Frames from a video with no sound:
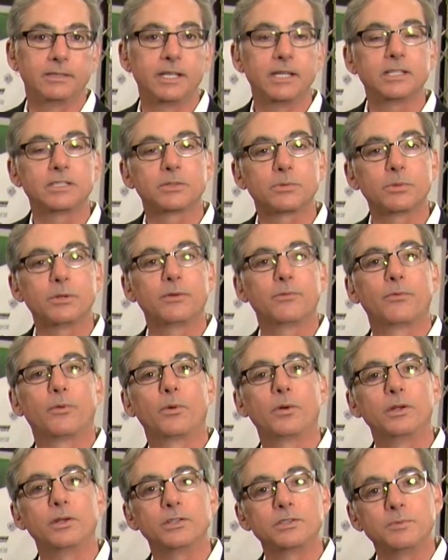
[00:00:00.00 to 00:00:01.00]
it takes 3 or
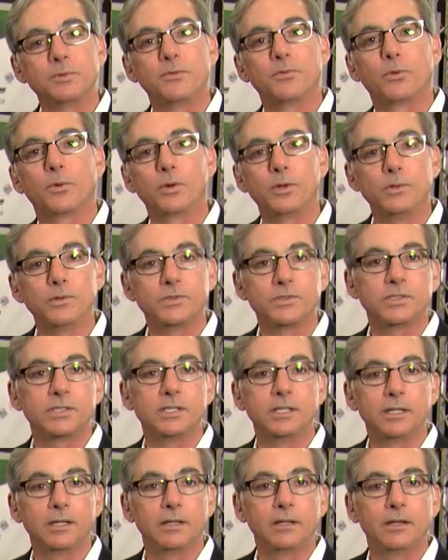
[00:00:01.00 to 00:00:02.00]
4 years before you
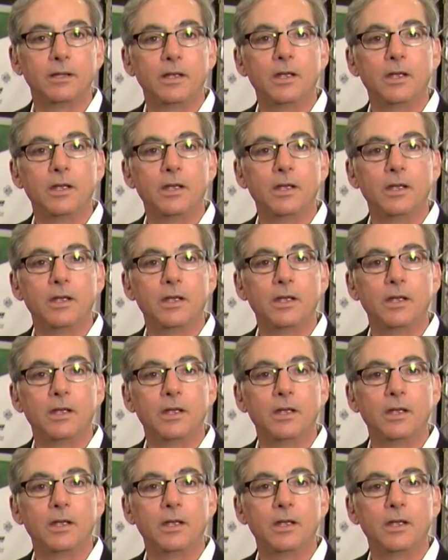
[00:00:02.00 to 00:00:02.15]
see it.